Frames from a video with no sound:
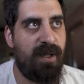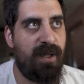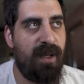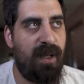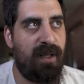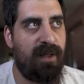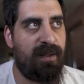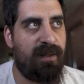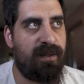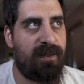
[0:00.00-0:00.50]

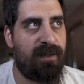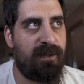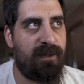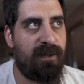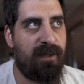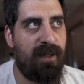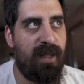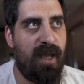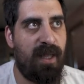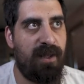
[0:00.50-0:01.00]
and
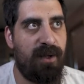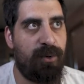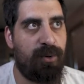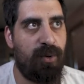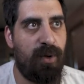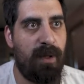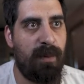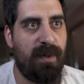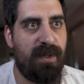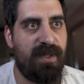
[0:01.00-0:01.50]
the other
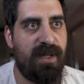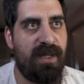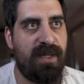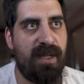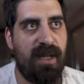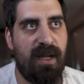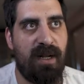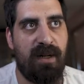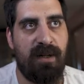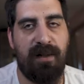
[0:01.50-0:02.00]
2 images
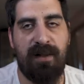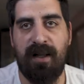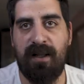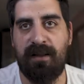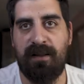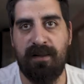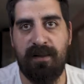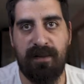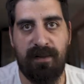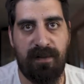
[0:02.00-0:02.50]
are
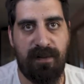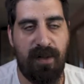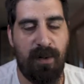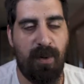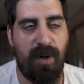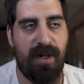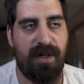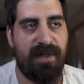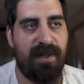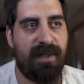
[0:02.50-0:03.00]
the
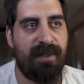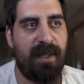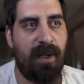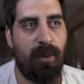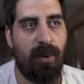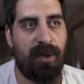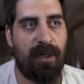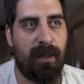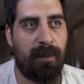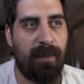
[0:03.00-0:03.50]
ones that I
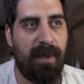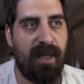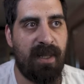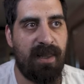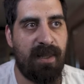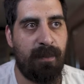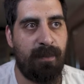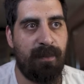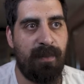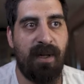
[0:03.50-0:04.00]
wanna make
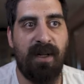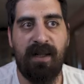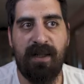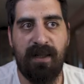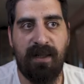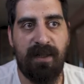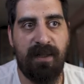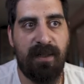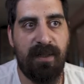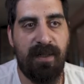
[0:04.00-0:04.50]
them
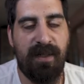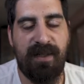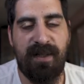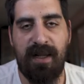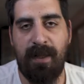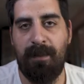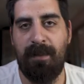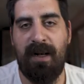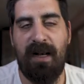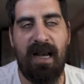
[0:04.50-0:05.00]

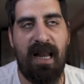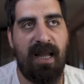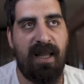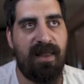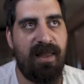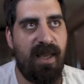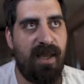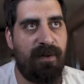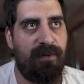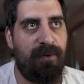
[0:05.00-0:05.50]
seem like
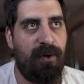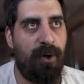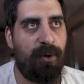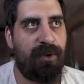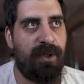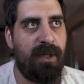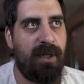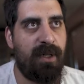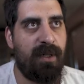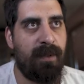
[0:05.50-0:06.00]
they are
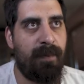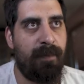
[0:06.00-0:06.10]
floating.